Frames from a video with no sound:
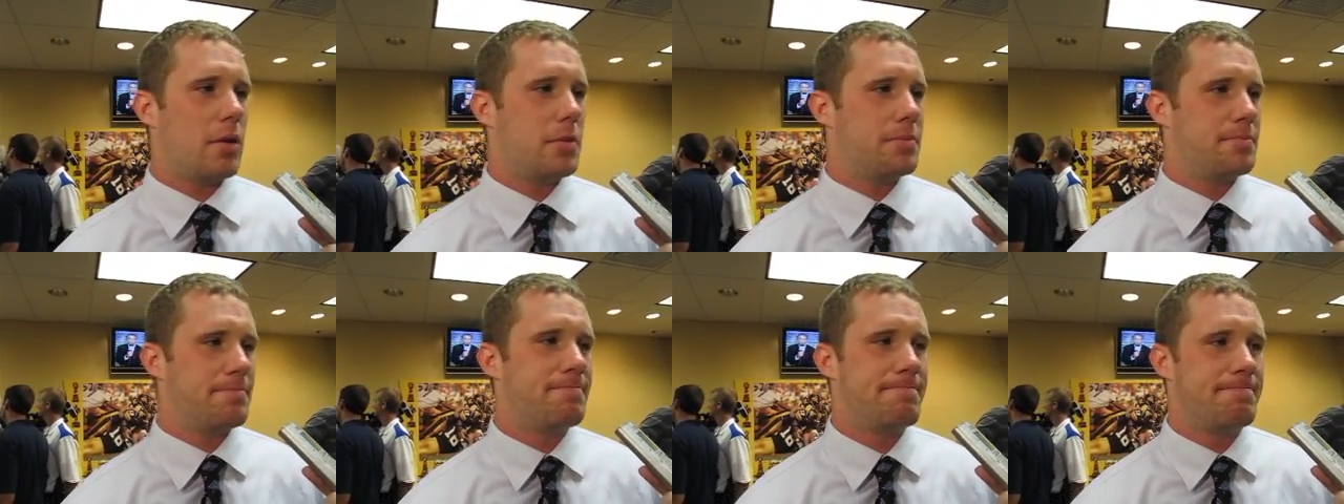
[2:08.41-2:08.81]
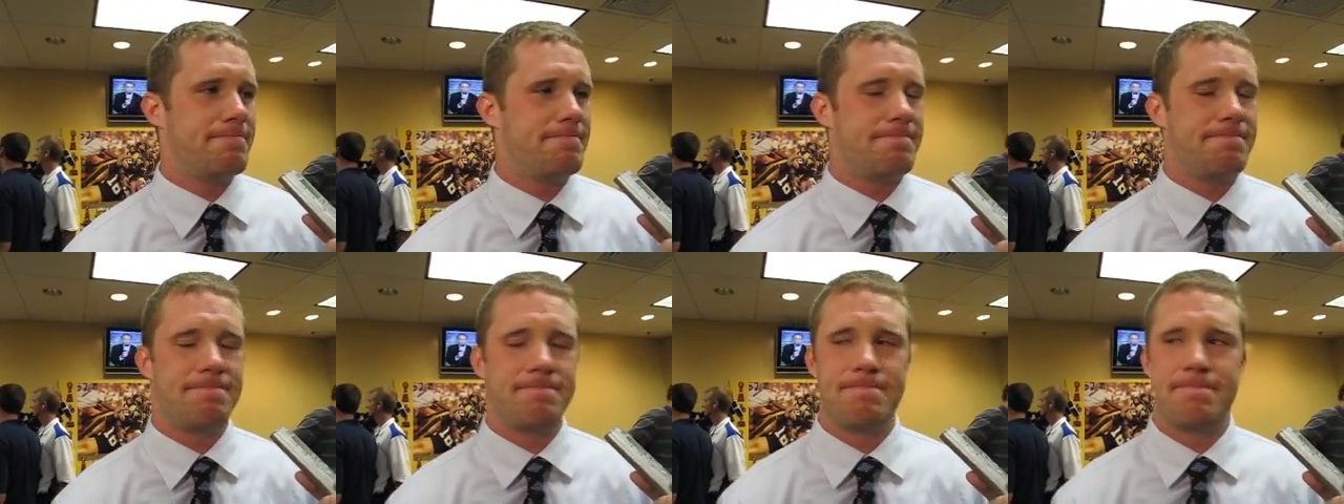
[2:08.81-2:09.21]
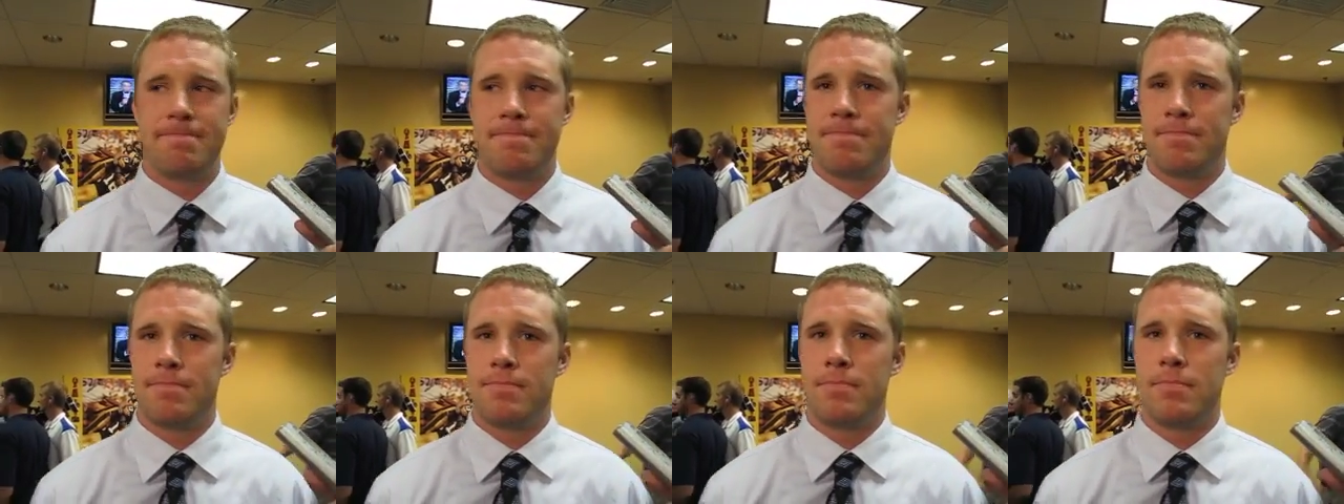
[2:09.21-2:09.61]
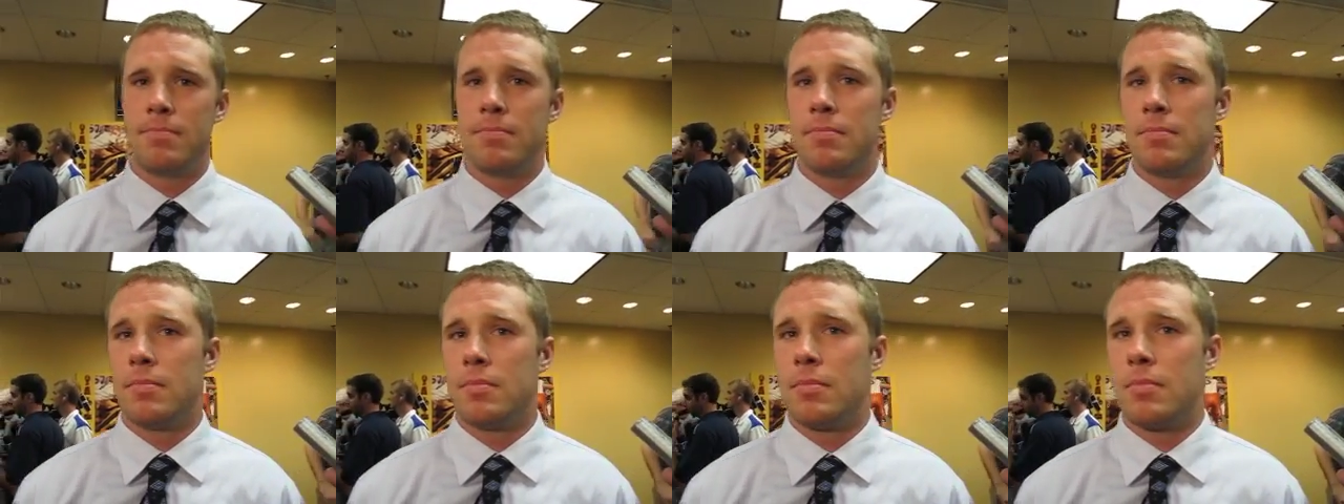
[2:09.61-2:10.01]
about the first
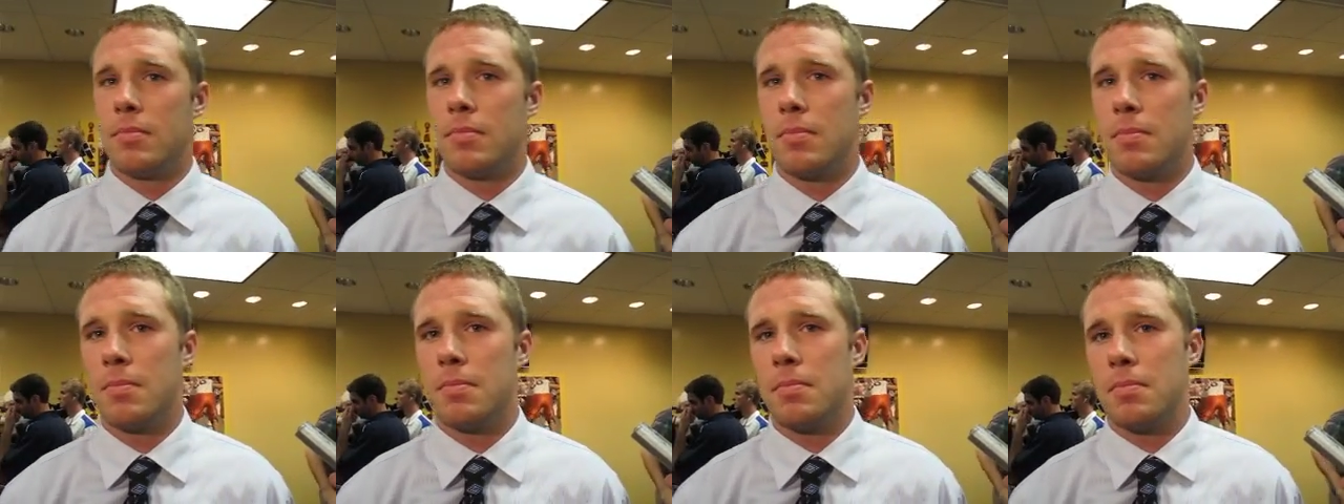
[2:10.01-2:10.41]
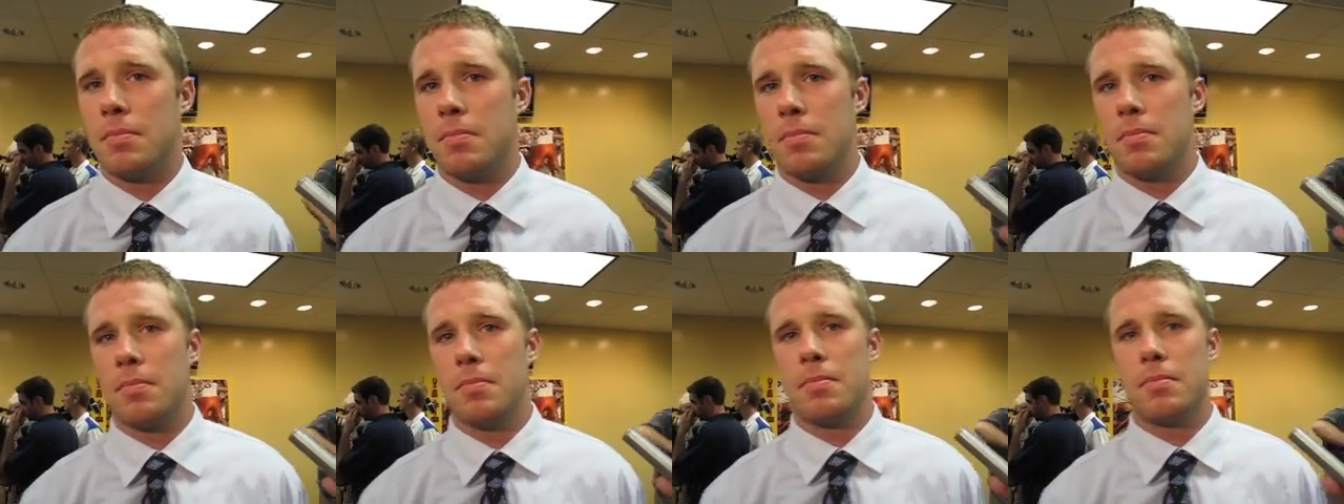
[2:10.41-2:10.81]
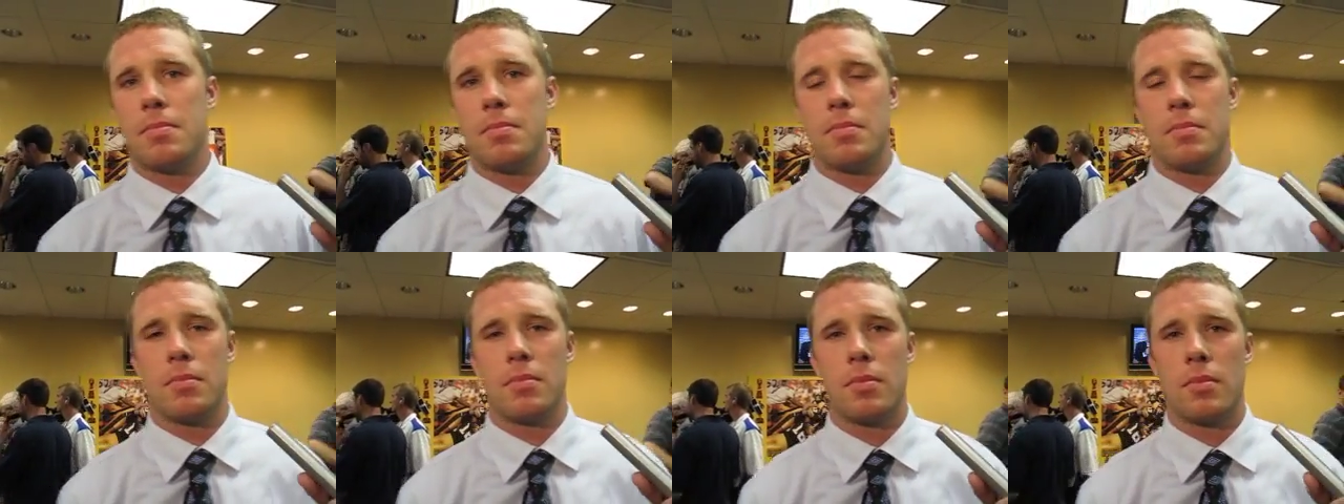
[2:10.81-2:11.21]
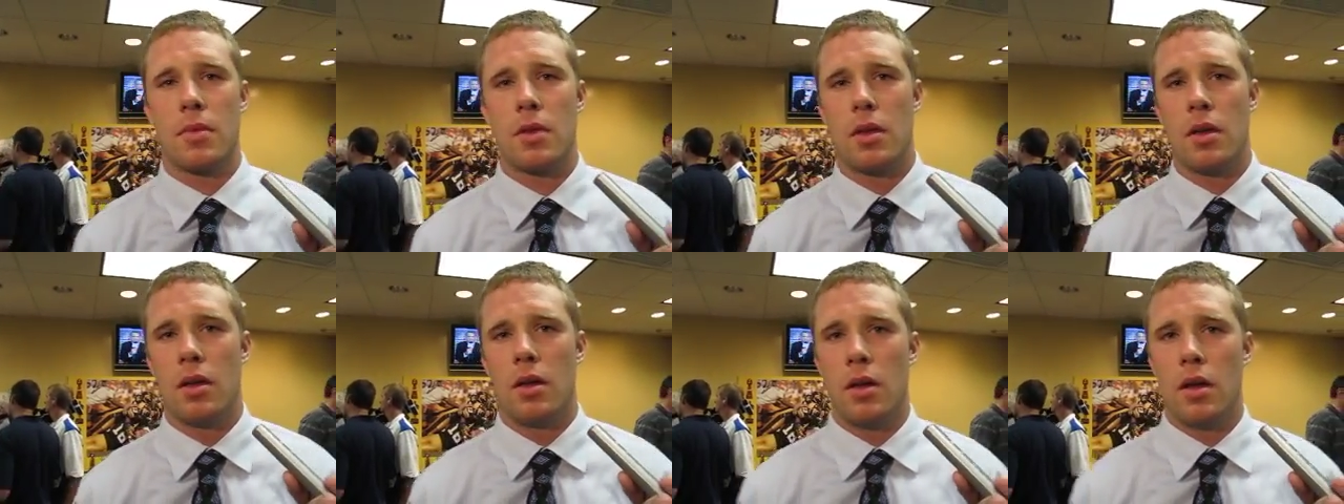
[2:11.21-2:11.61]
quarter? Uh, you guys played
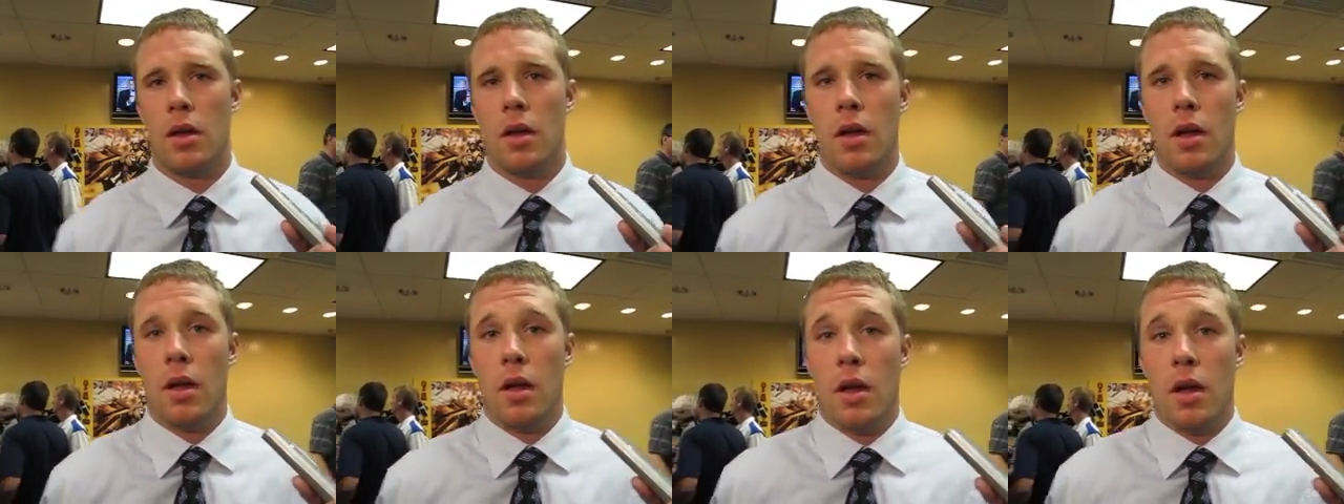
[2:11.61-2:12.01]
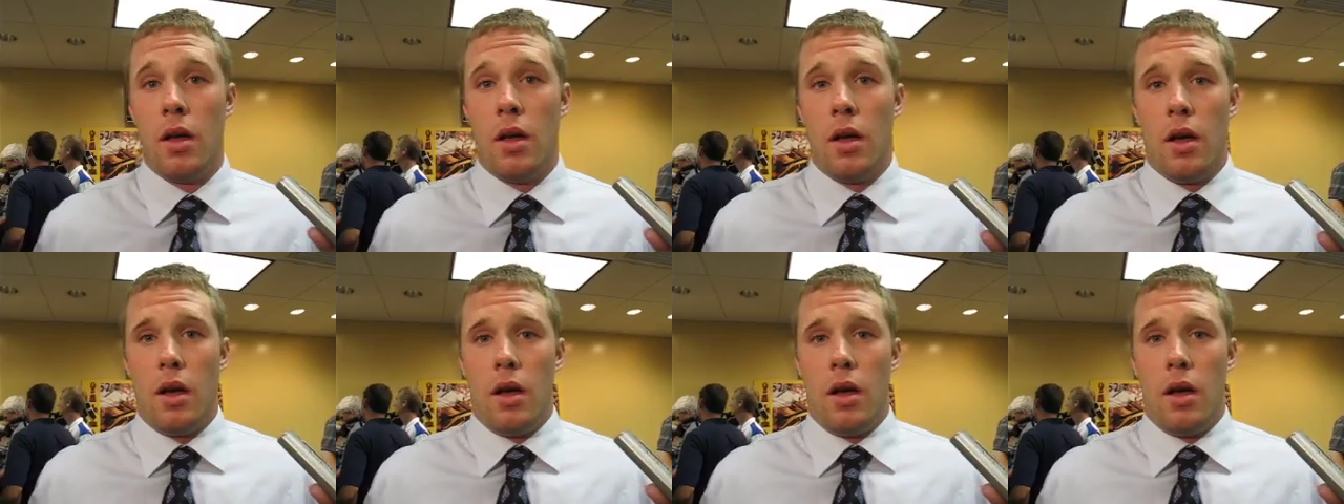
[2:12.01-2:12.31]
three snaps.